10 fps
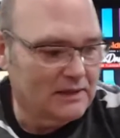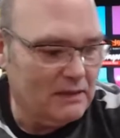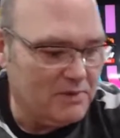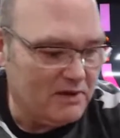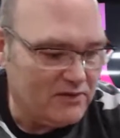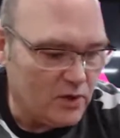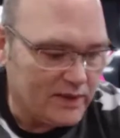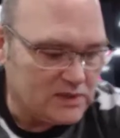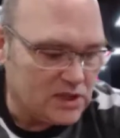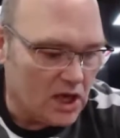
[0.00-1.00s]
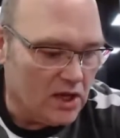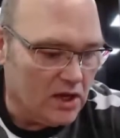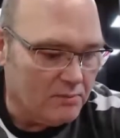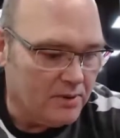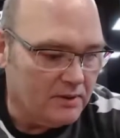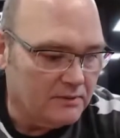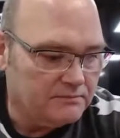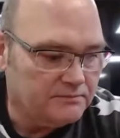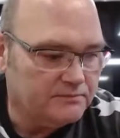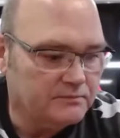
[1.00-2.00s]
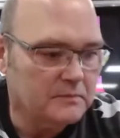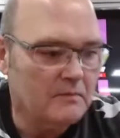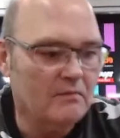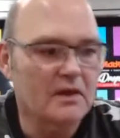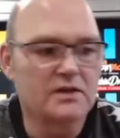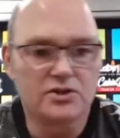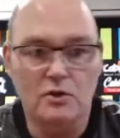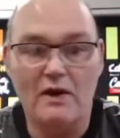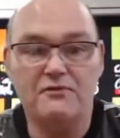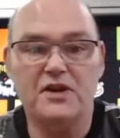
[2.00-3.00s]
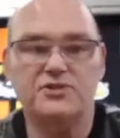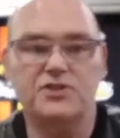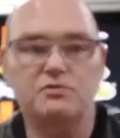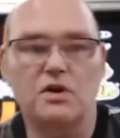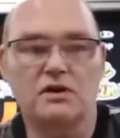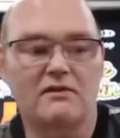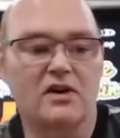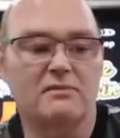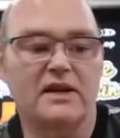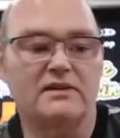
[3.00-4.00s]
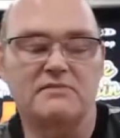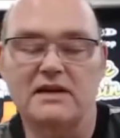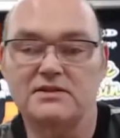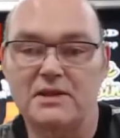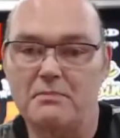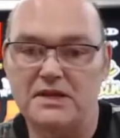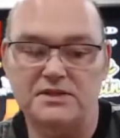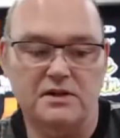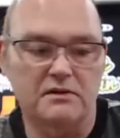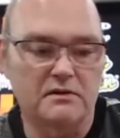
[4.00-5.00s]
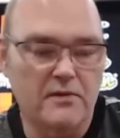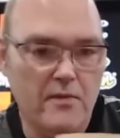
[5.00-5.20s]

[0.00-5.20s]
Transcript: Let me have a quick slurp. It's quite fresh, this one. Only made it like 10 minutes ago.